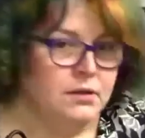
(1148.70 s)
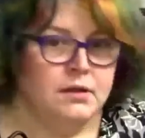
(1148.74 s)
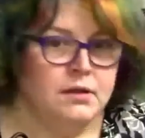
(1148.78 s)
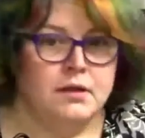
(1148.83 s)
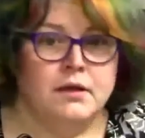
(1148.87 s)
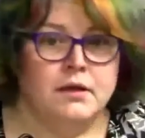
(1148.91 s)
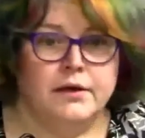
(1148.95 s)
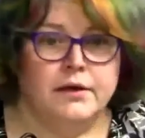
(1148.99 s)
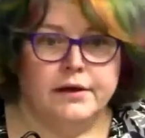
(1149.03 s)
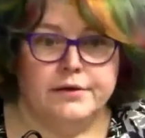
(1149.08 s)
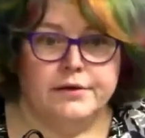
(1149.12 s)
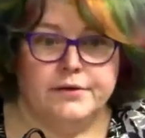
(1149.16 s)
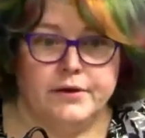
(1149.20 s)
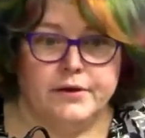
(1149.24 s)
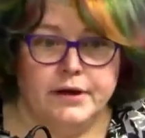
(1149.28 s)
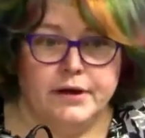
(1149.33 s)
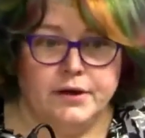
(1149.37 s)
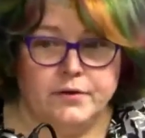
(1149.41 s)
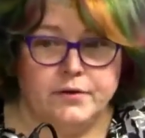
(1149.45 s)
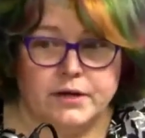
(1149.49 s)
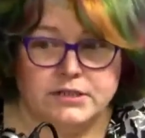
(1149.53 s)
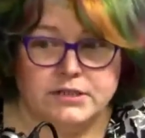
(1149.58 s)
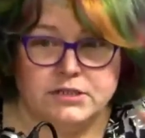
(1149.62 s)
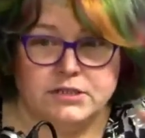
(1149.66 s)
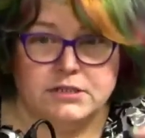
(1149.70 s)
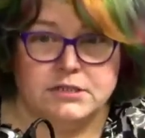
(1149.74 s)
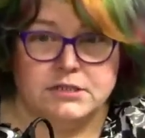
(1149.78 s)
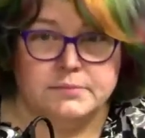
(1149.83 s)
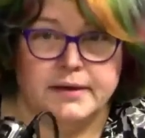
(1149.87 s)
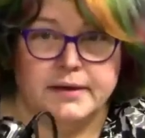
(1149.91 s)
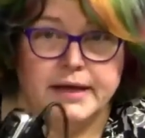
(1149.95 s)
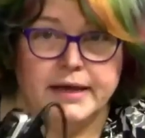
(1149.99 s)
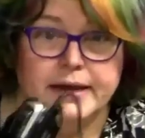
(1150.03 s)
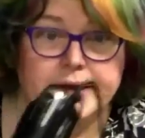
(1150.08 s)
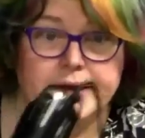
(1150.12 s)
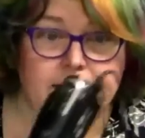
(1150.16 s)
Are there any questions
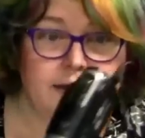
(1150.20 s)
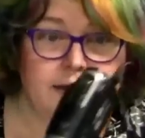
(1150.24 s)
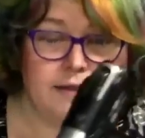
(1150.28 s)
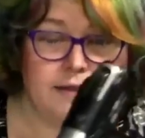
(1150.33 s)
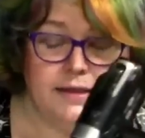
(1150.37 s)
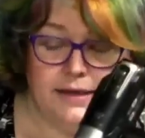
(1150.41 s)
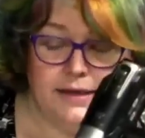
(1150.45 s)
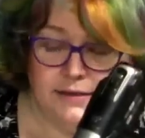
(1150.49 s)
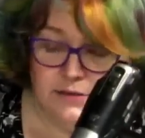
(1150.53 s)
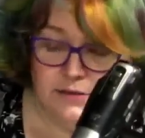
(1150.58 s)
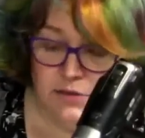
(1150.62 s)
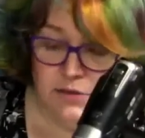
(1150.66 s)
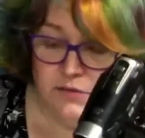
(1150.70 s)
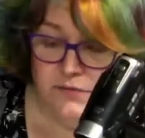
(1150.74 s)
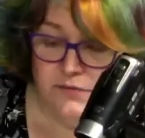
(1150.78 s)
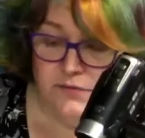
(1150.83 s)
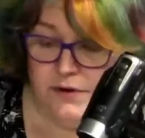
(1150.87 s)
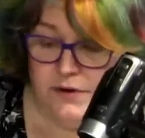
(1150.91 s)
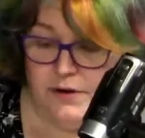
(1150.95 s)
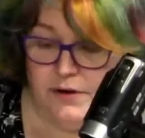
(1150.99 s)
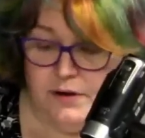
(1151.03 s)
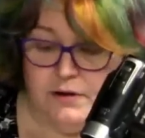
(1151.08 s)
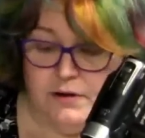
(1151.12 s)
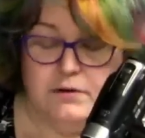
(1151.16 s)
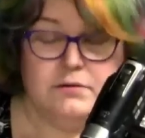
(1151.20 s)
about any of that so far?